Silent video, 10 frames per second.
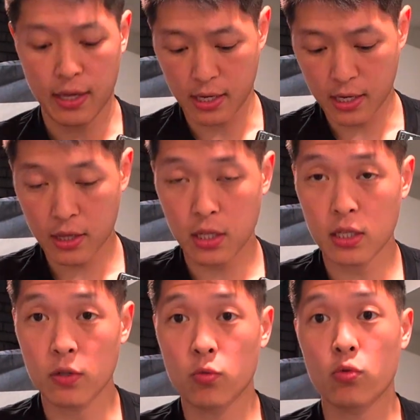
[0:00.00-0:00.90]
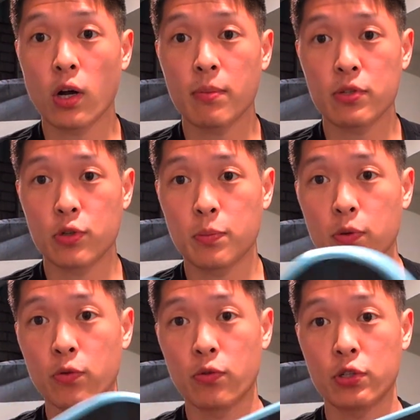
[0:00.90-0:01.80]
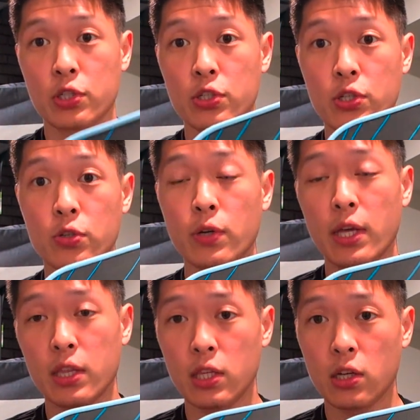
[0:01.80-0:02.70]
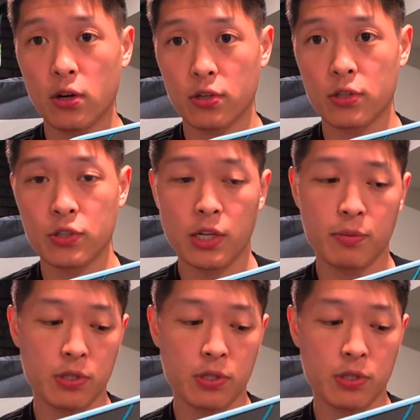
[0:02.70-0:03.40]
and the Ronbus Ripple version 2 in the R2 shape.